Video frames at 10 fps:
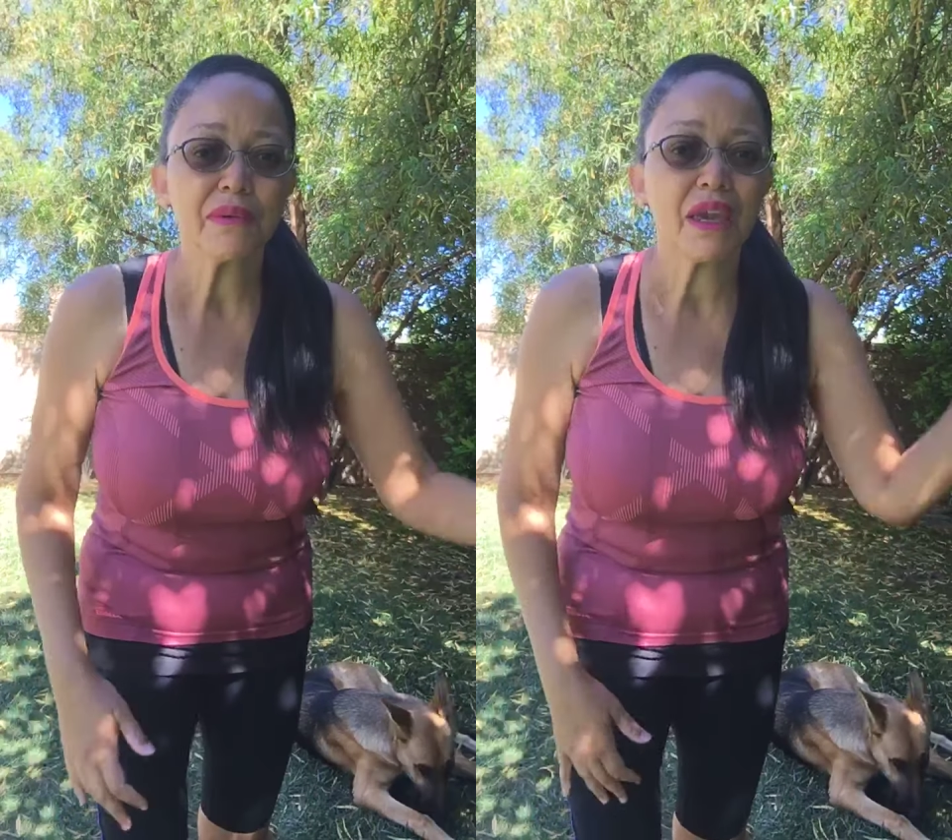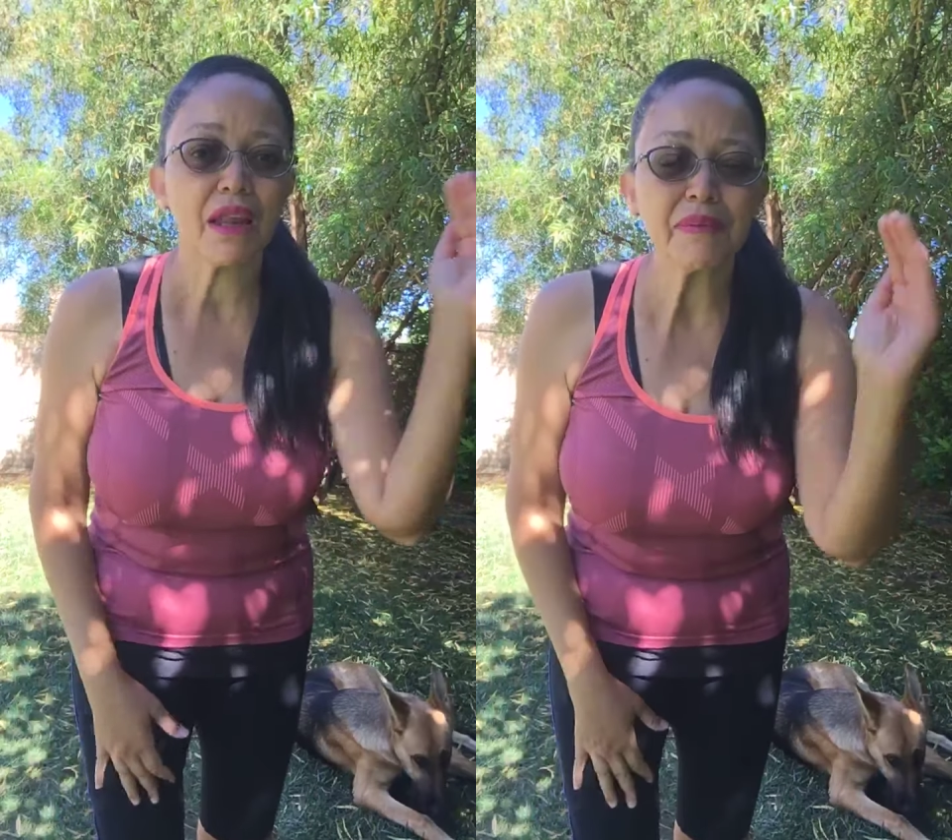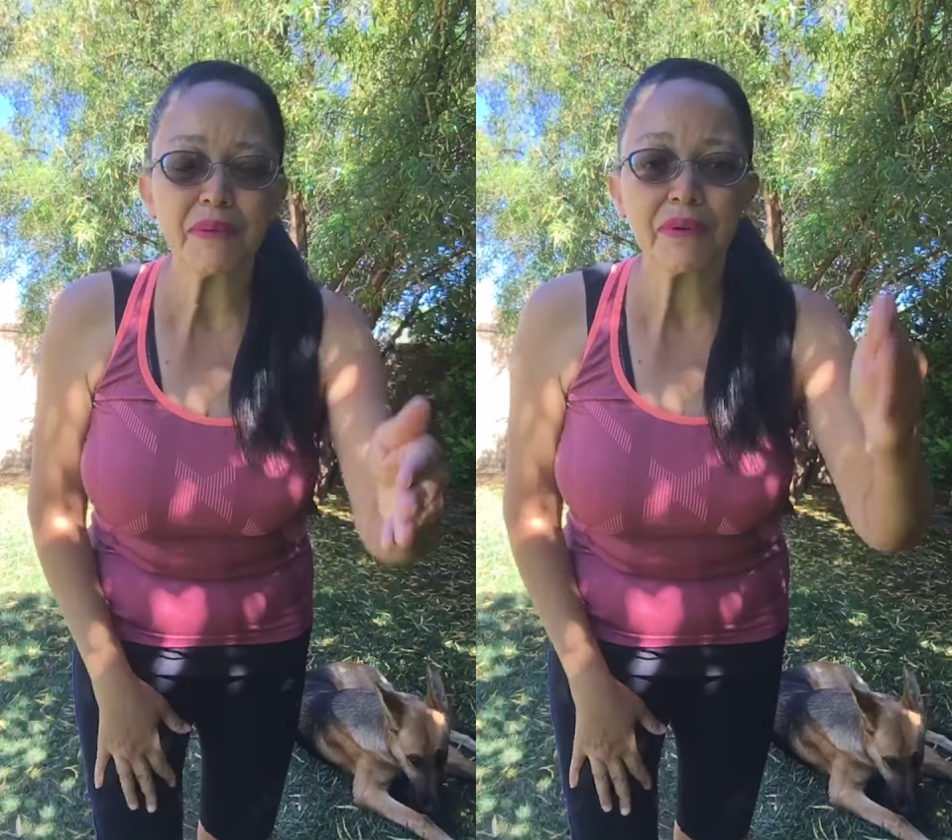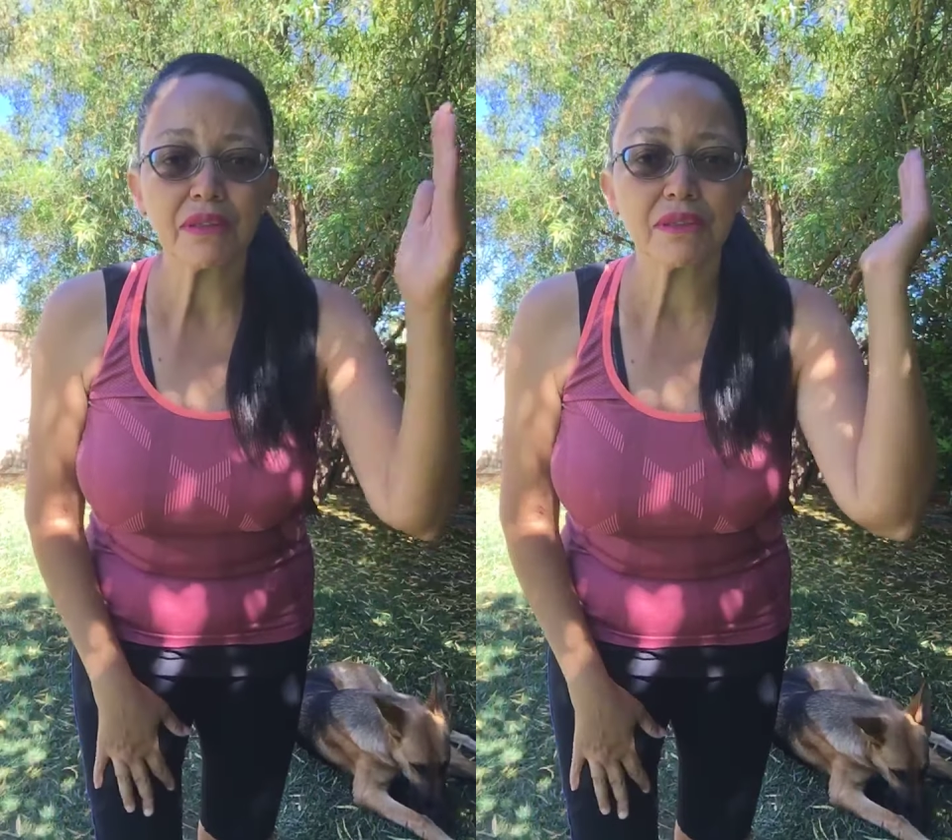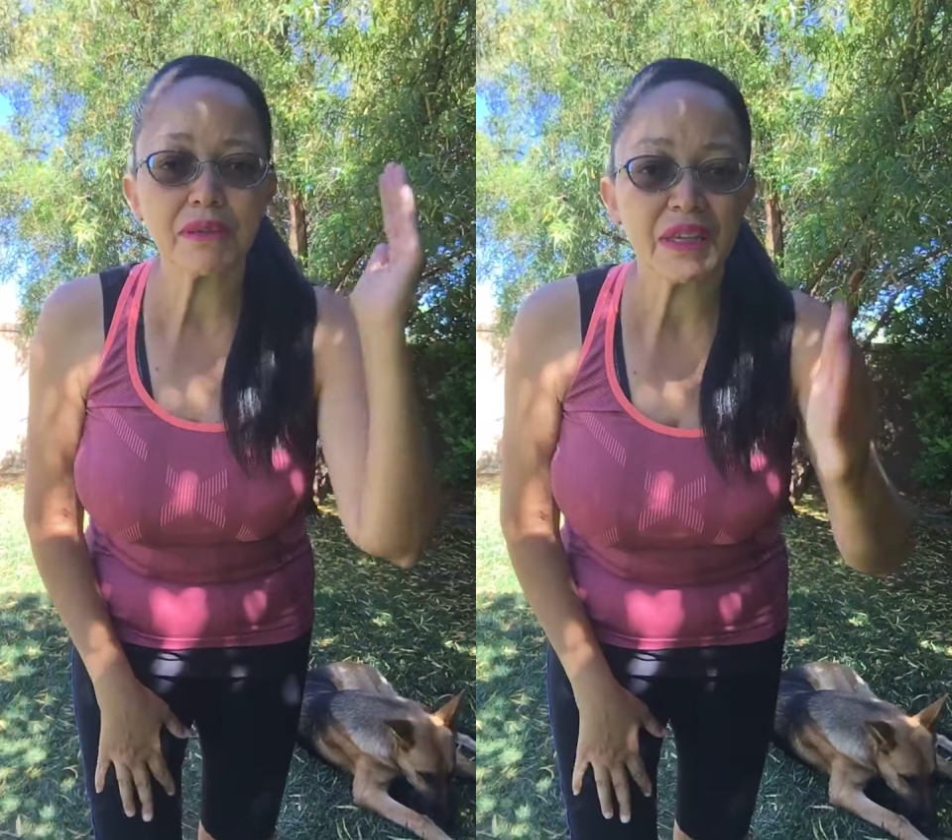We get up and we're going
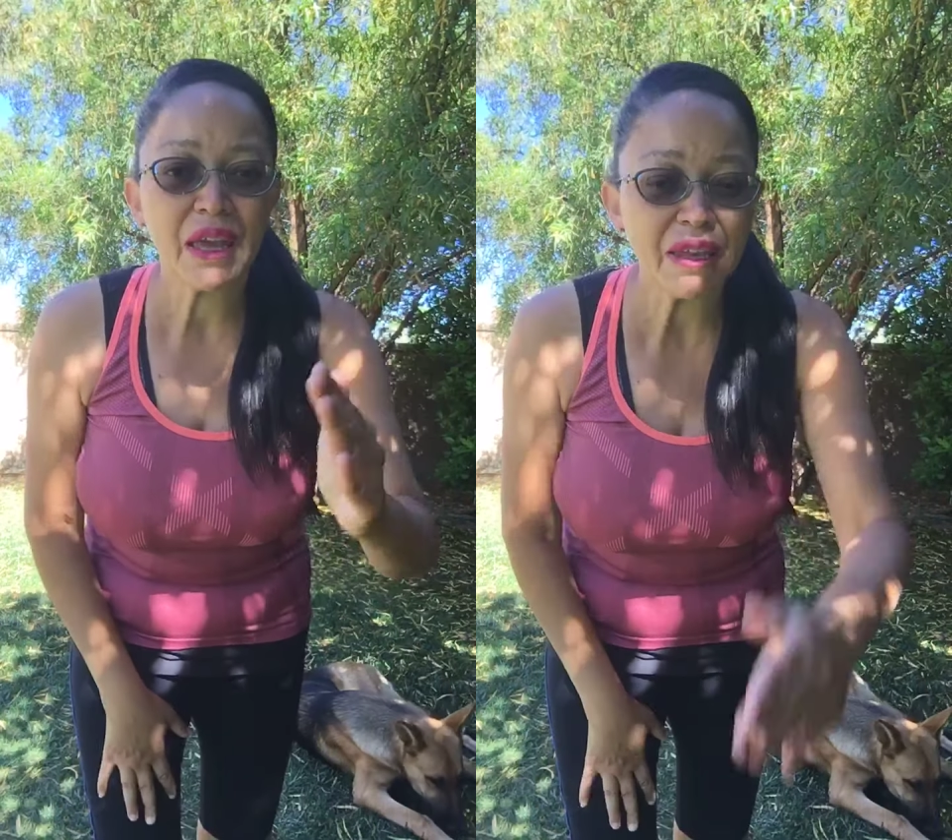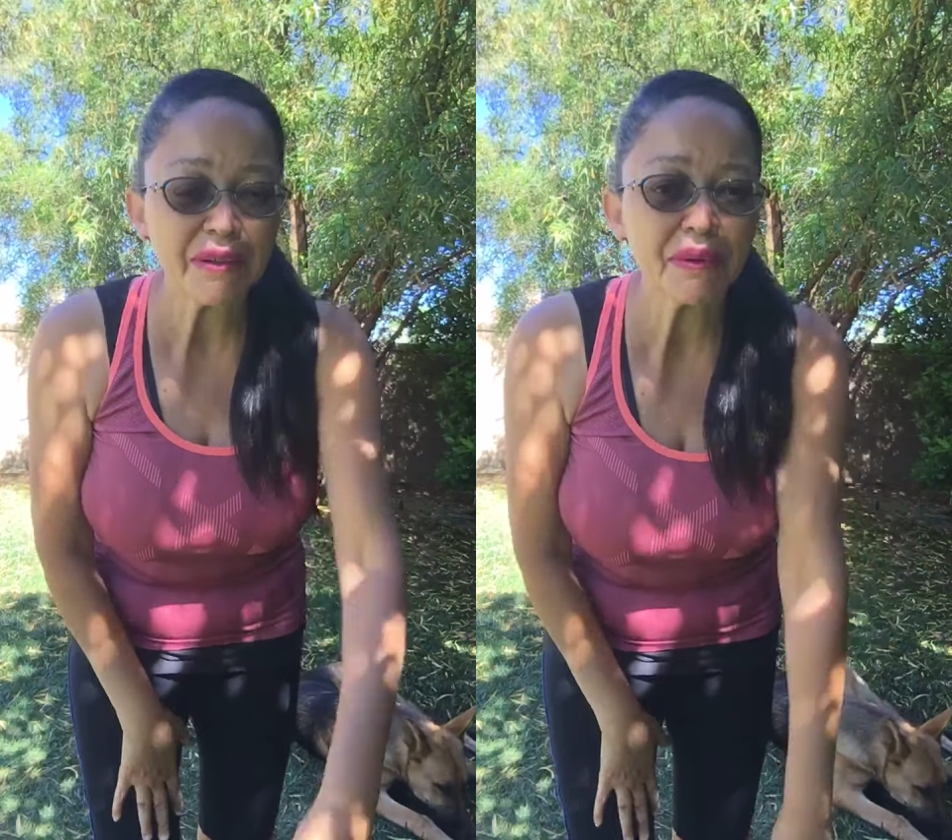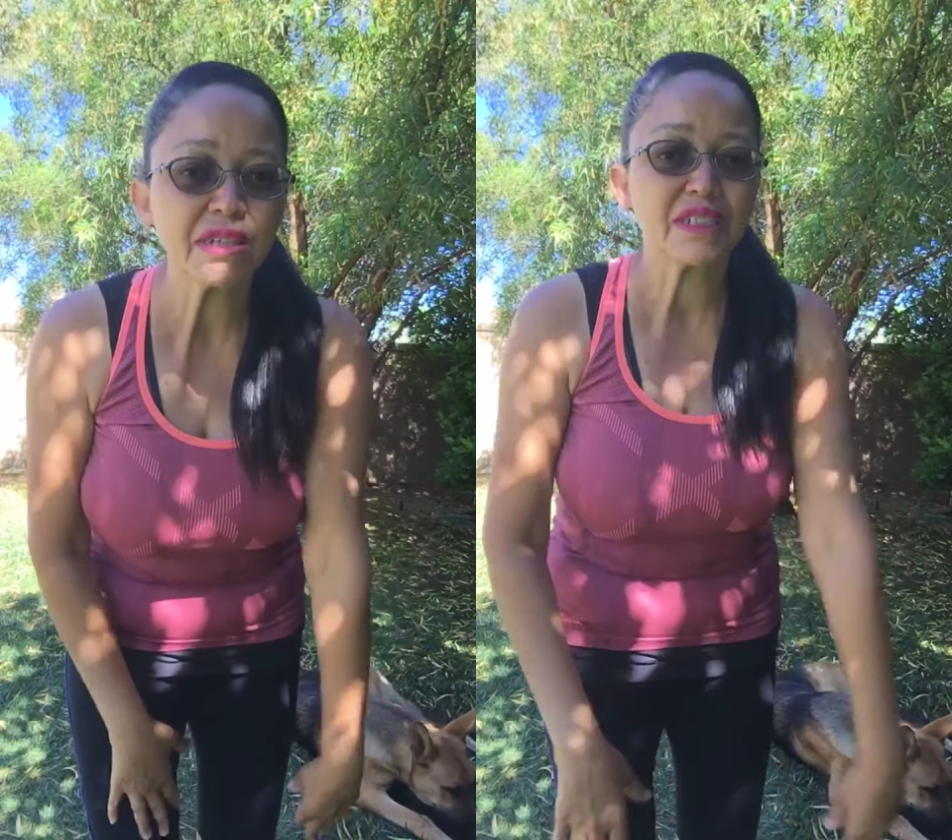to do it anyways.